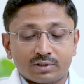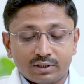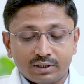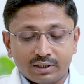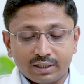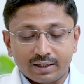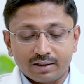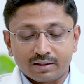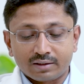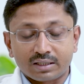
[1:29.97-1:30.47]

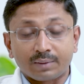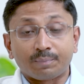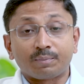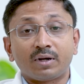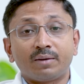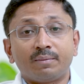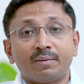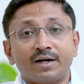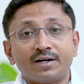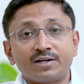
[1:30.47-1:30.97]
diet
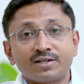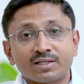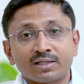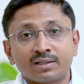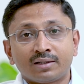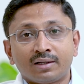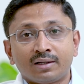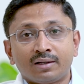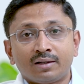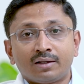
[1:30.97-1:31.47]

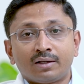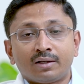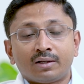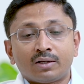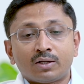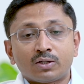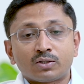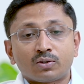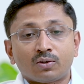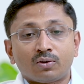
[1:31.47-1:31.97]
supplements
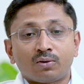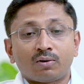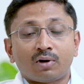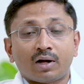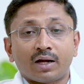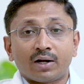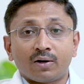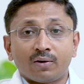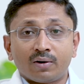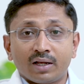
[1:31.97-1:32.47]
so
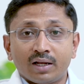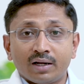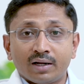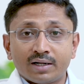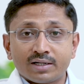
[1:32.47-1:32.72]
iodine